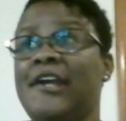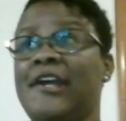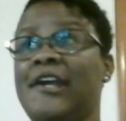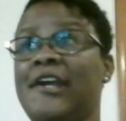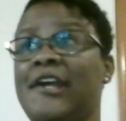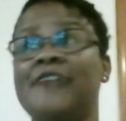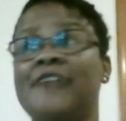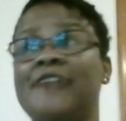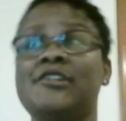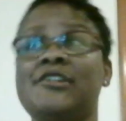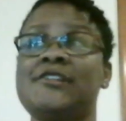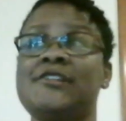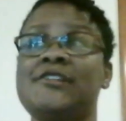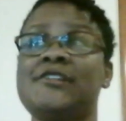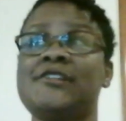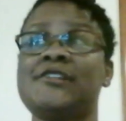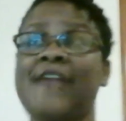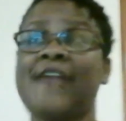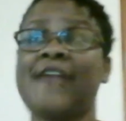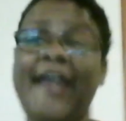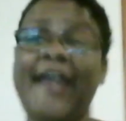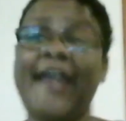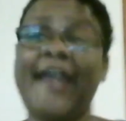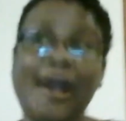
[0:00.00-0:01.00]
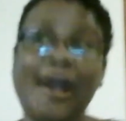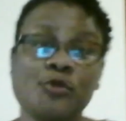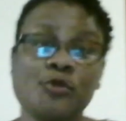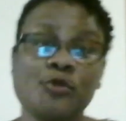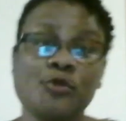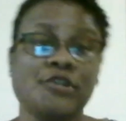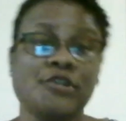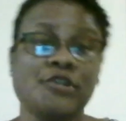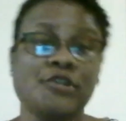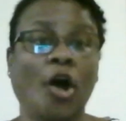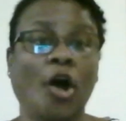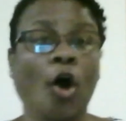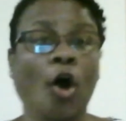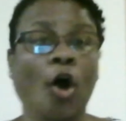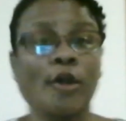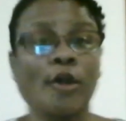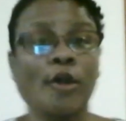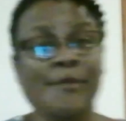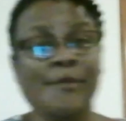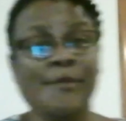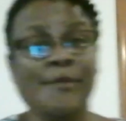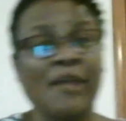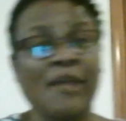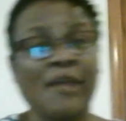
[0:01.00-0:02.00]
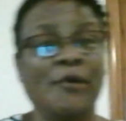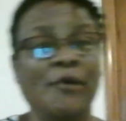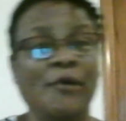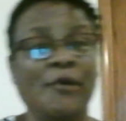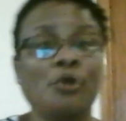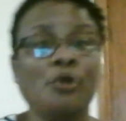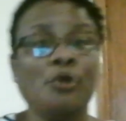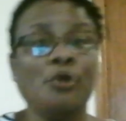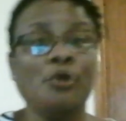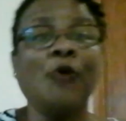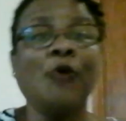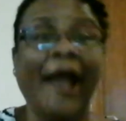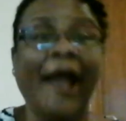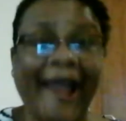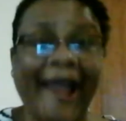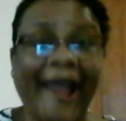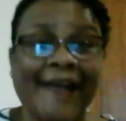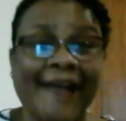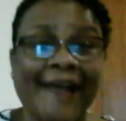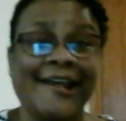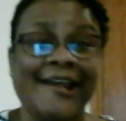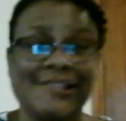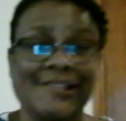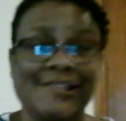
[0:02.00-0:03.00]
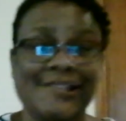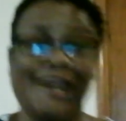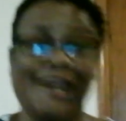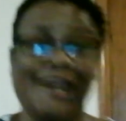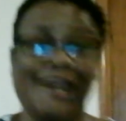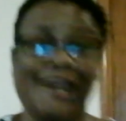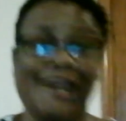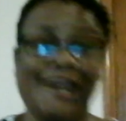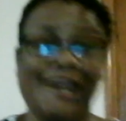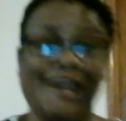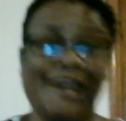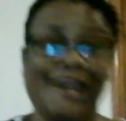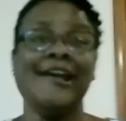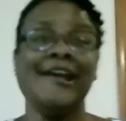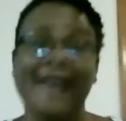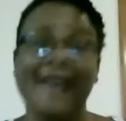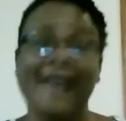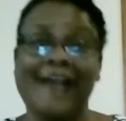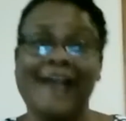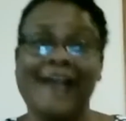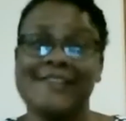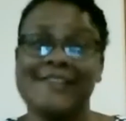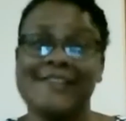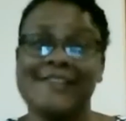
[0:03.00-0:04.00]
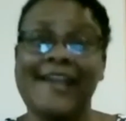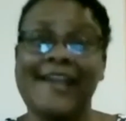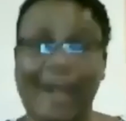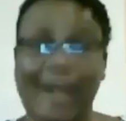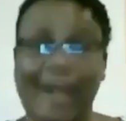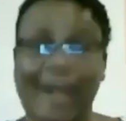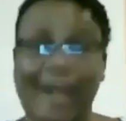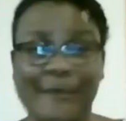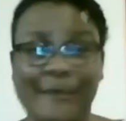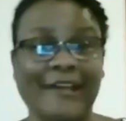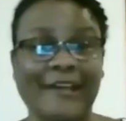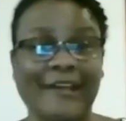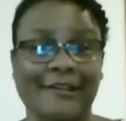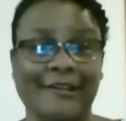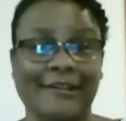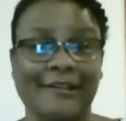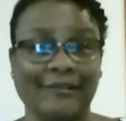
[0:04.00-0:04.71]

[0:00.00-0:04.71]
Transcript: and just count all the people who had HIV as they came in.